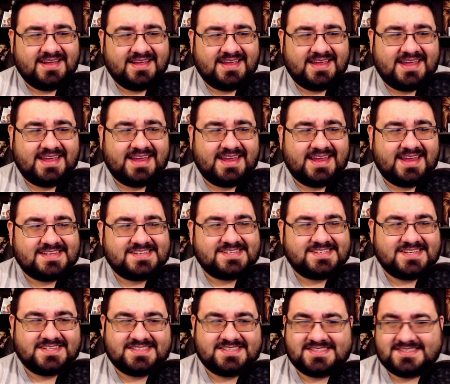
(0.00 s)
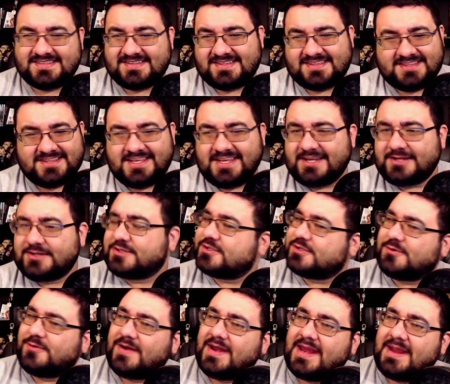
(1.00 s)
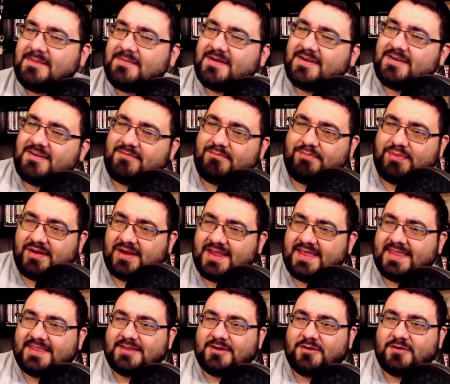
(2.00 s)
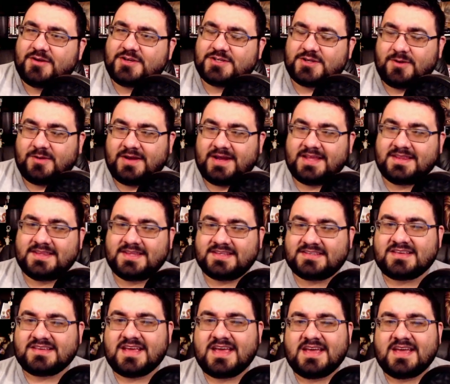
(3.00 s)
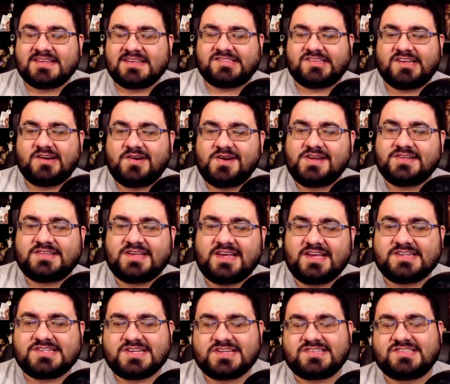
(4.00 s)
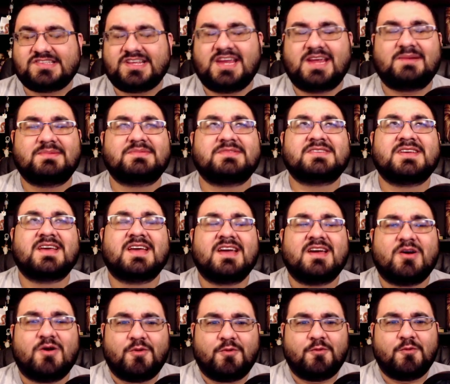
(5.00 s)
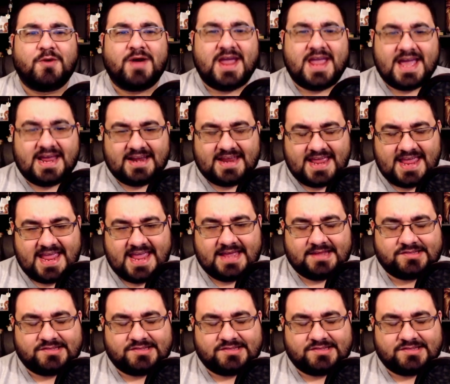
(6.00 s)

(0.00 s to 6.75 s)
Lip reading: it just, the extreme bullying that they were showing in this series, it just seems way out of hand.